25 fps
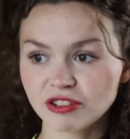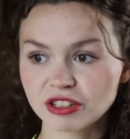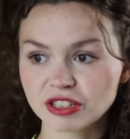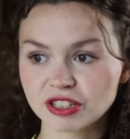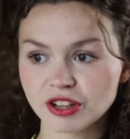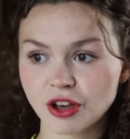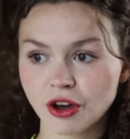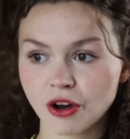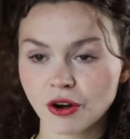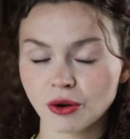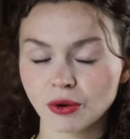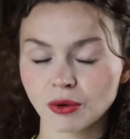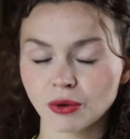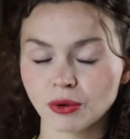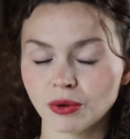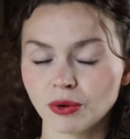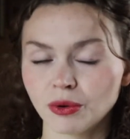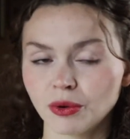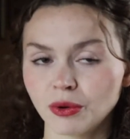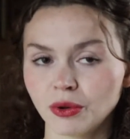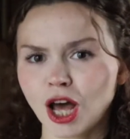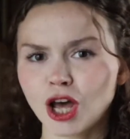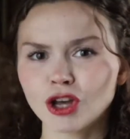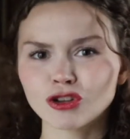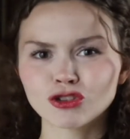So
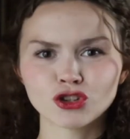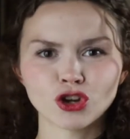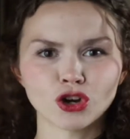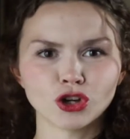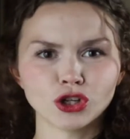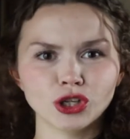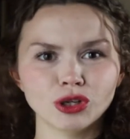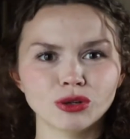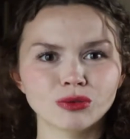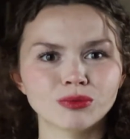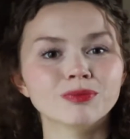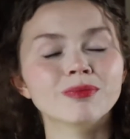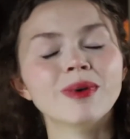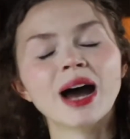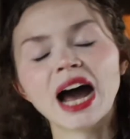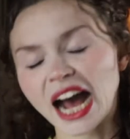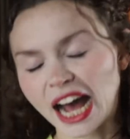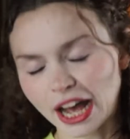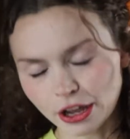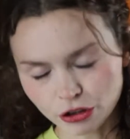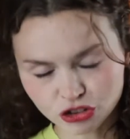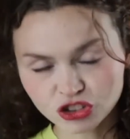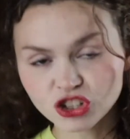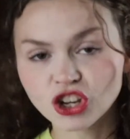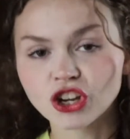I'll show you.
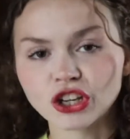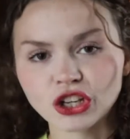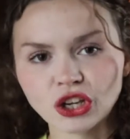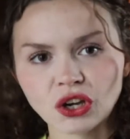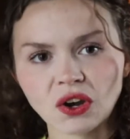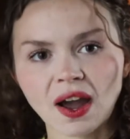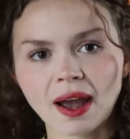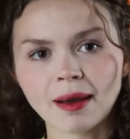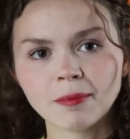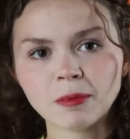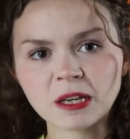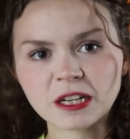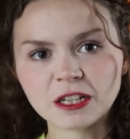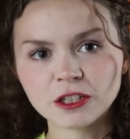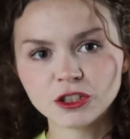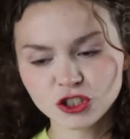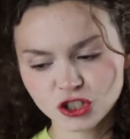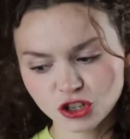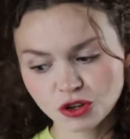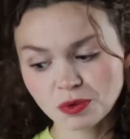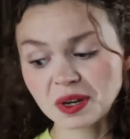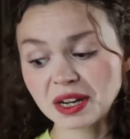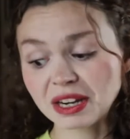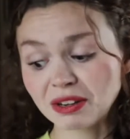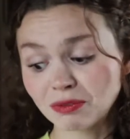I'm gonna
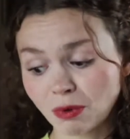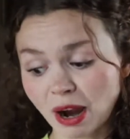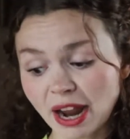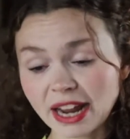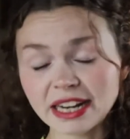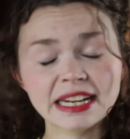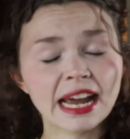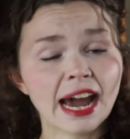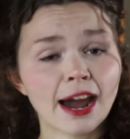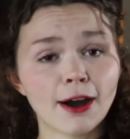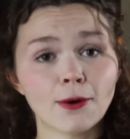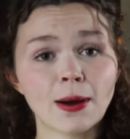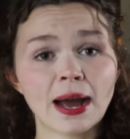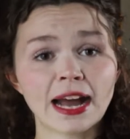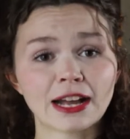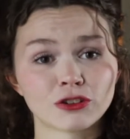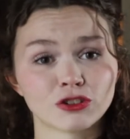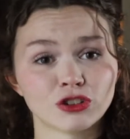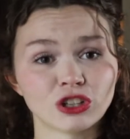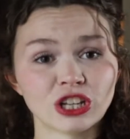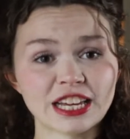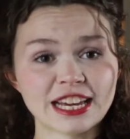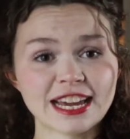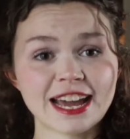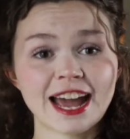do it right now
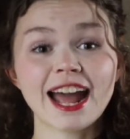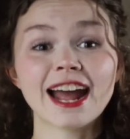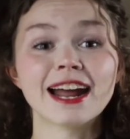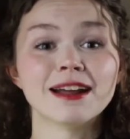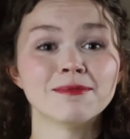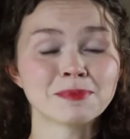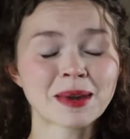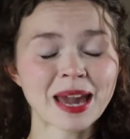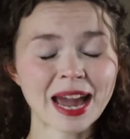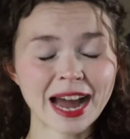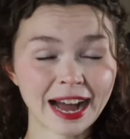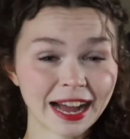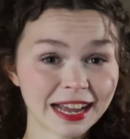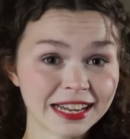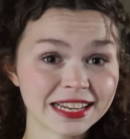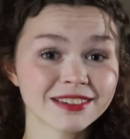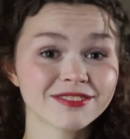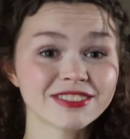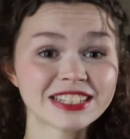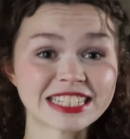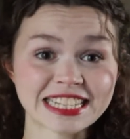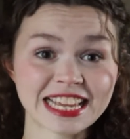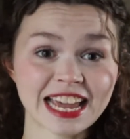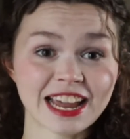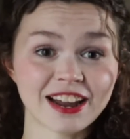actually. I'm kind of
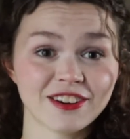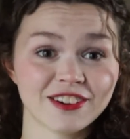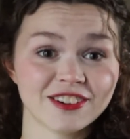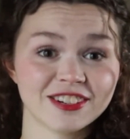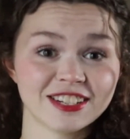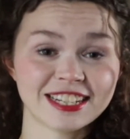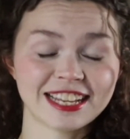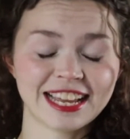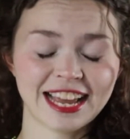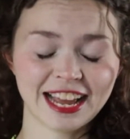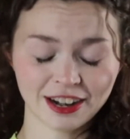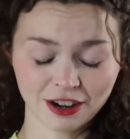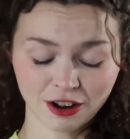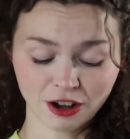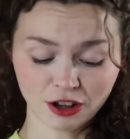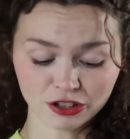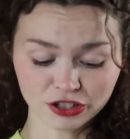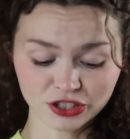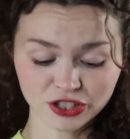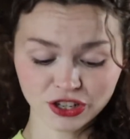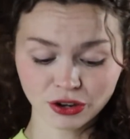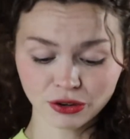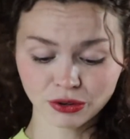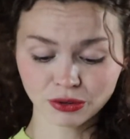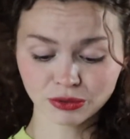scared. And
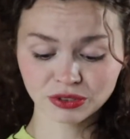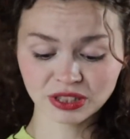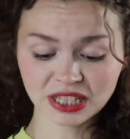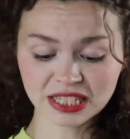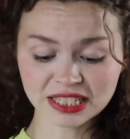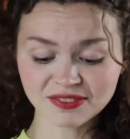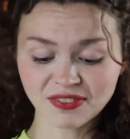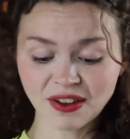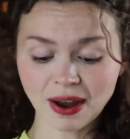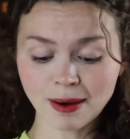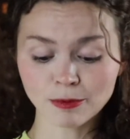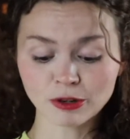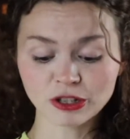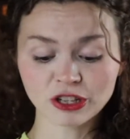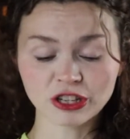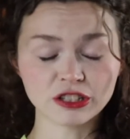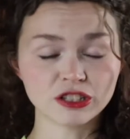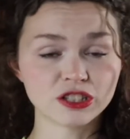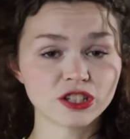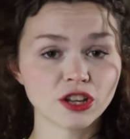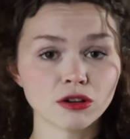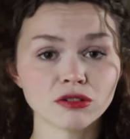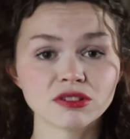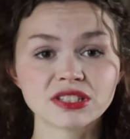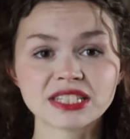also this fabric is
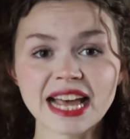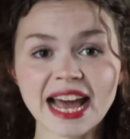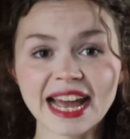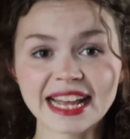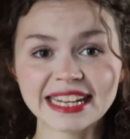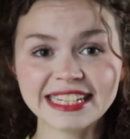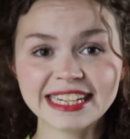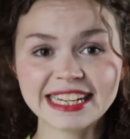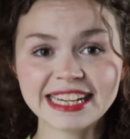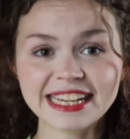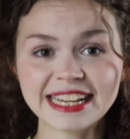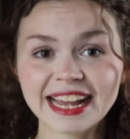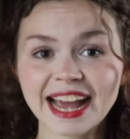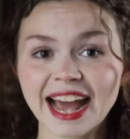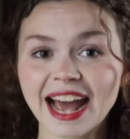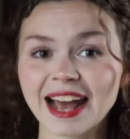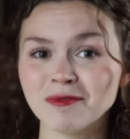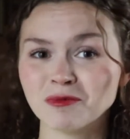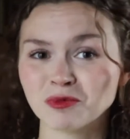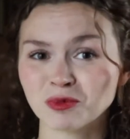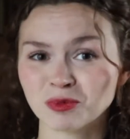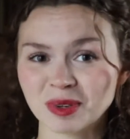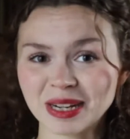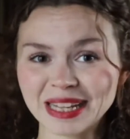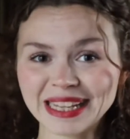so satiny,
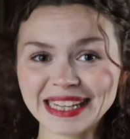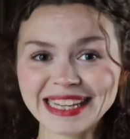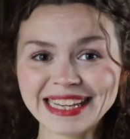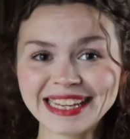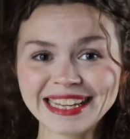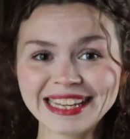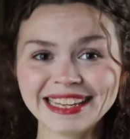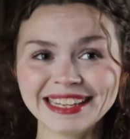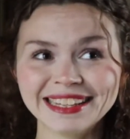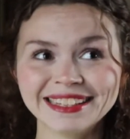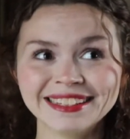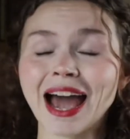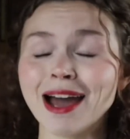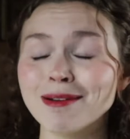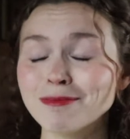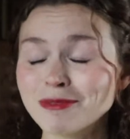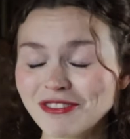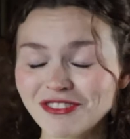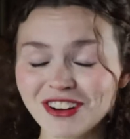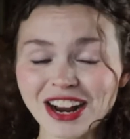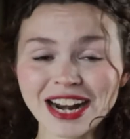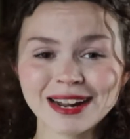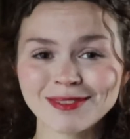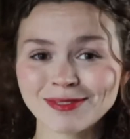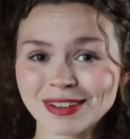I'm
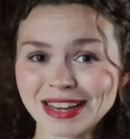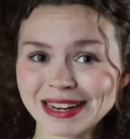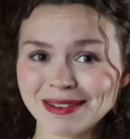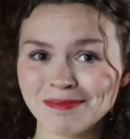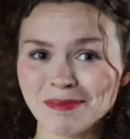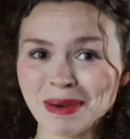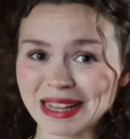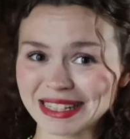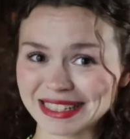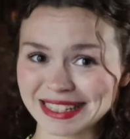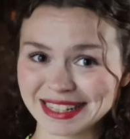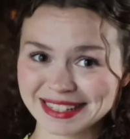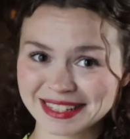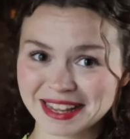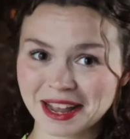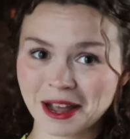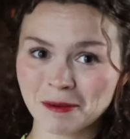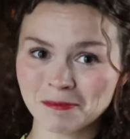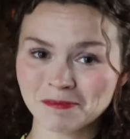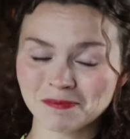afraid I'm gonna mess this up.